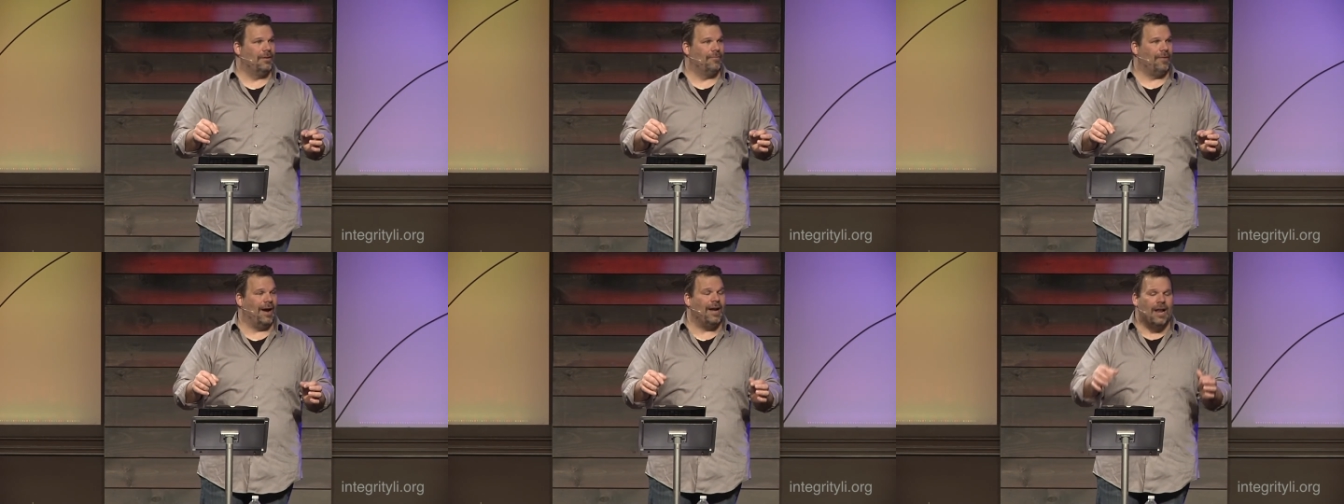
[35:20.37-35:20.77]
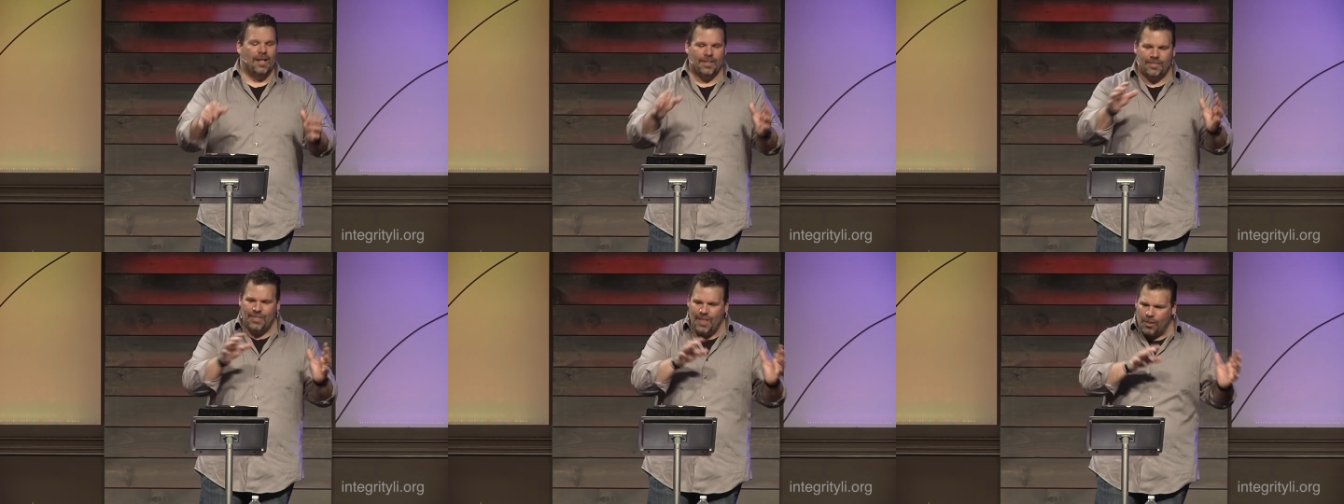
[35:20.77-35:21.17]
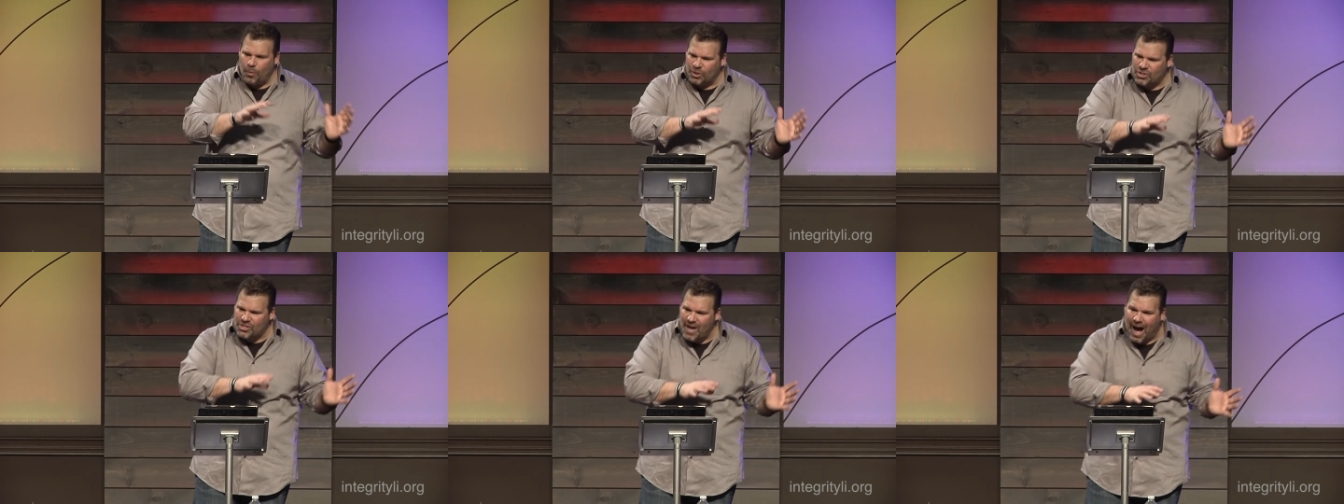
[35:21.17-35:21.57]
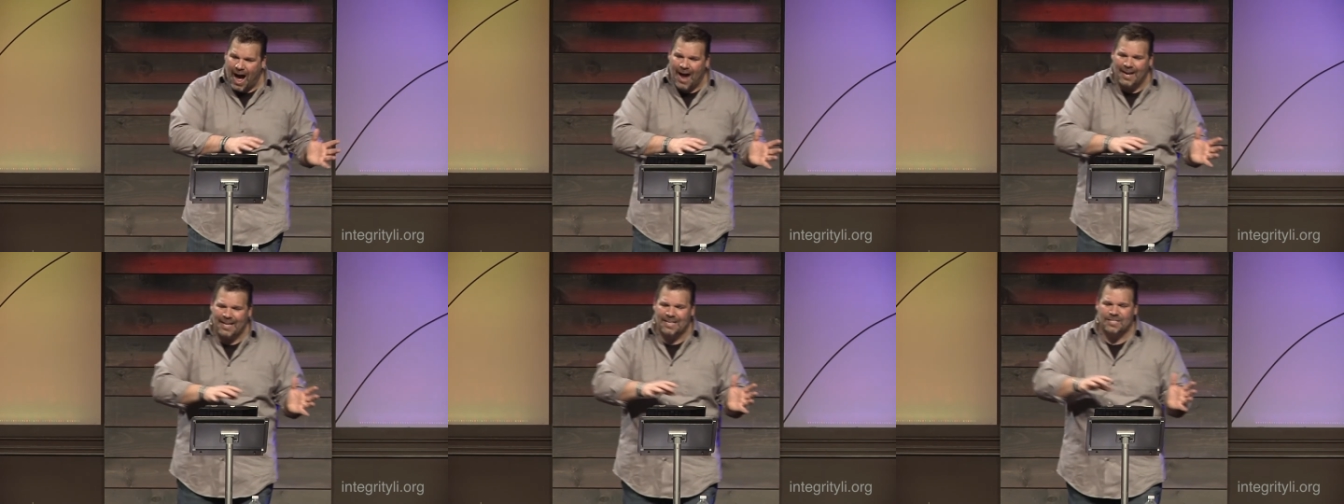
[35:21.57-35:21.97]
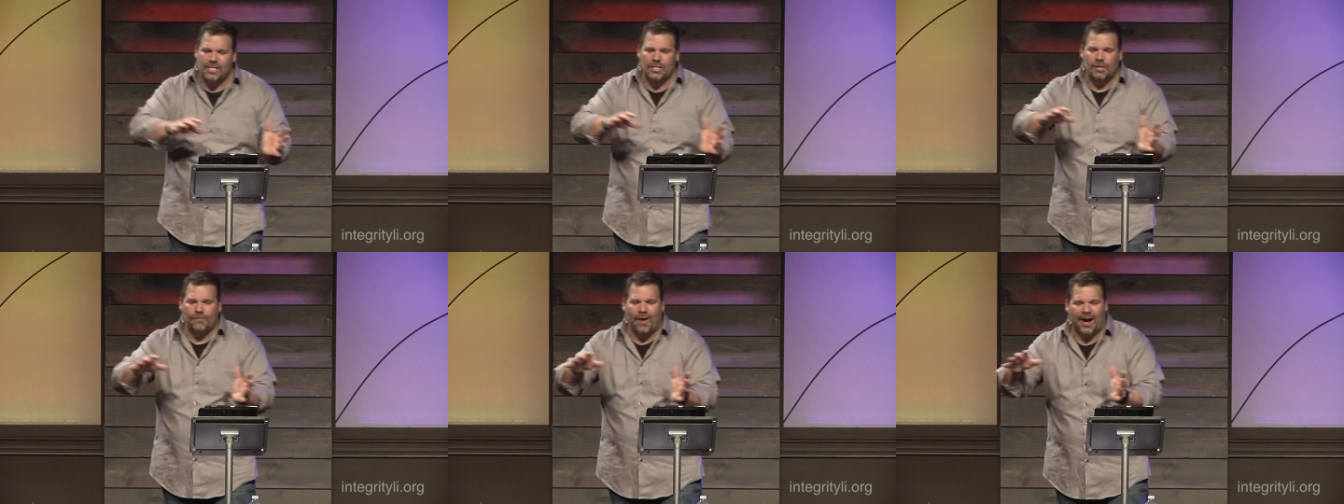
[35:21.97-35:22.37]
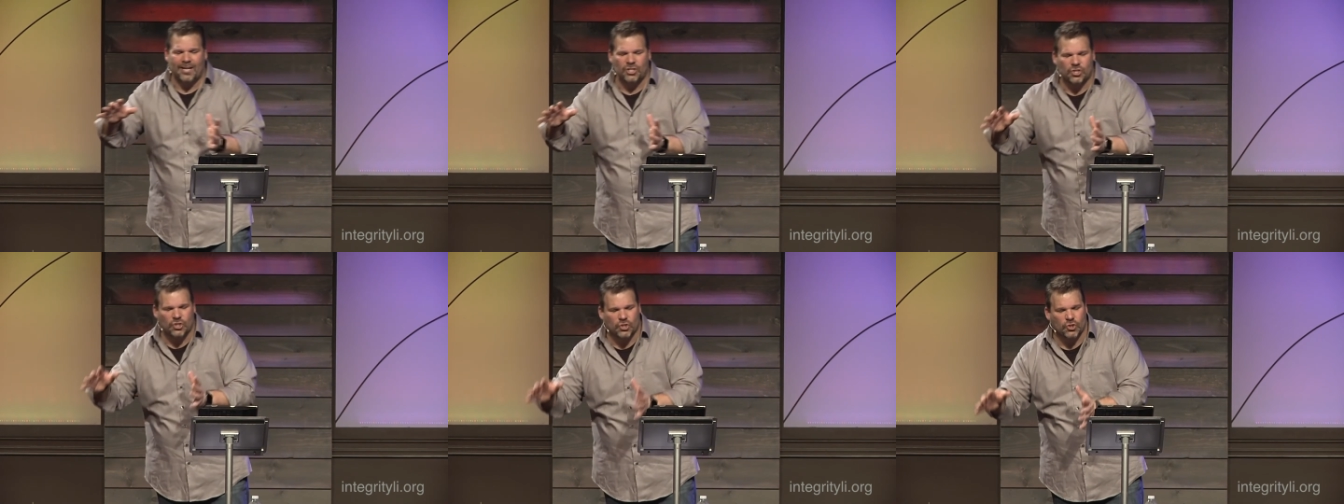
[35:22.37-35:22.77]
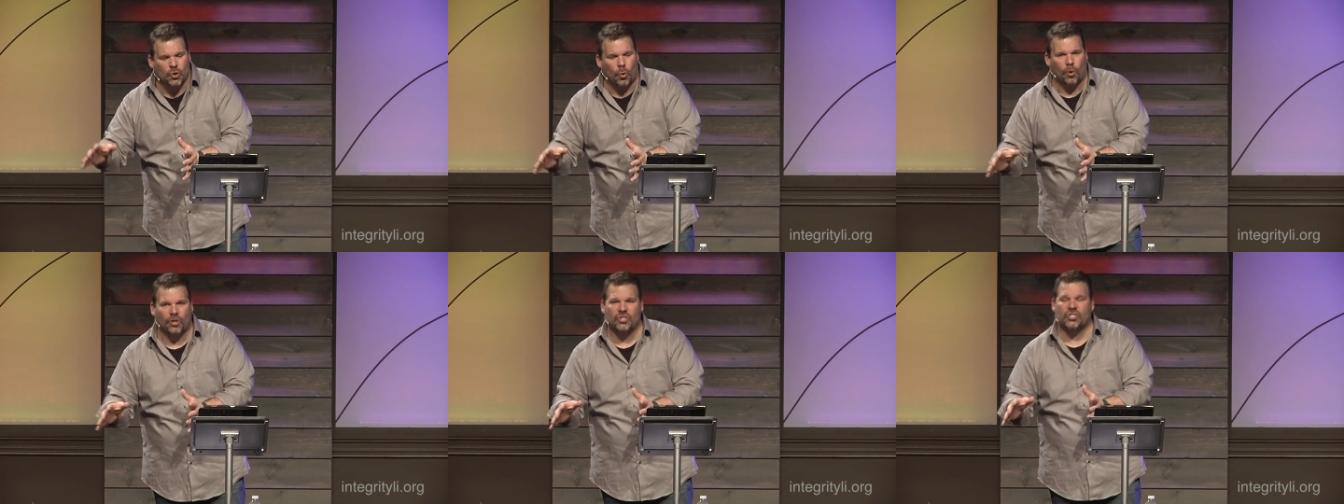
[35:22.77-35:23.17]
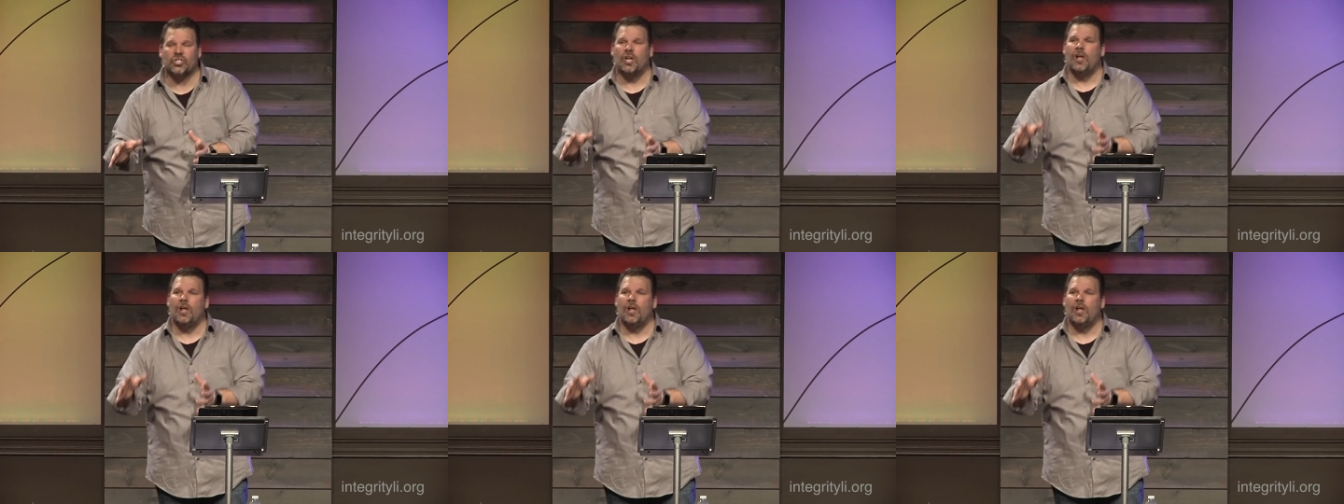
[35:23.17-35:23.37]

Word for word: right? In other words, God is the divine source